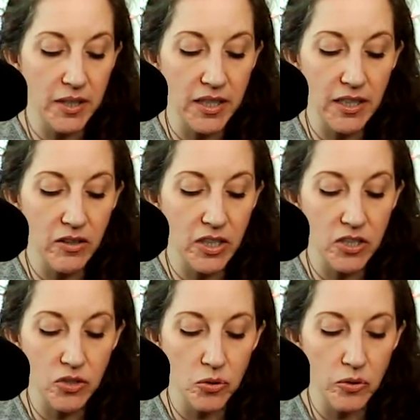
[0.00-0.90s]

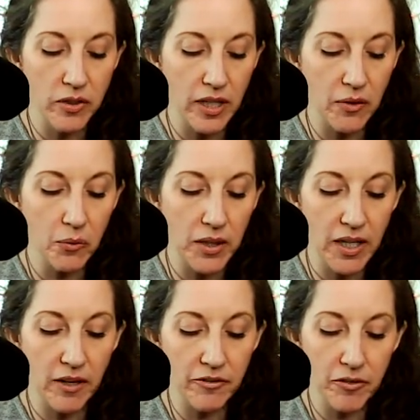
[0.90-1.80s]
healing tool that we
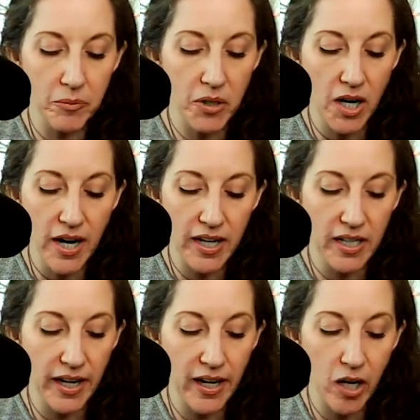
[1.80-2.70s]
get from gaia
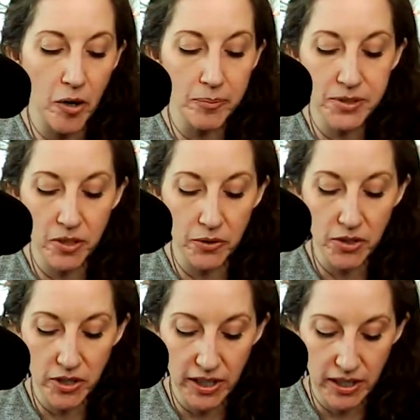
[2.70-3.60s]
to help so
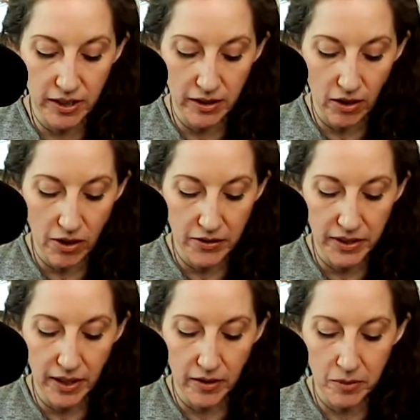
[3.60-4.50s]
you're getting all
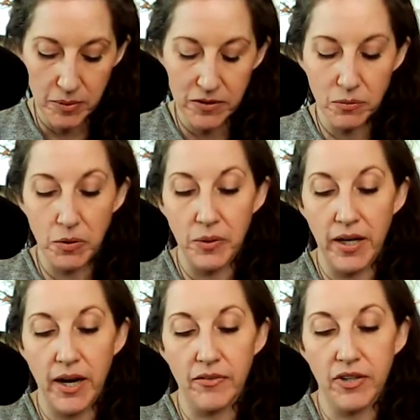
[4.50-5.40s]
the elements what do we
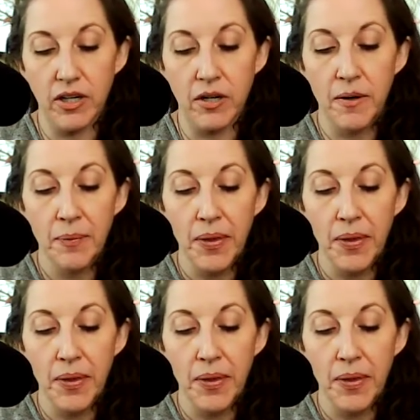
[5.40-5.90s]
have here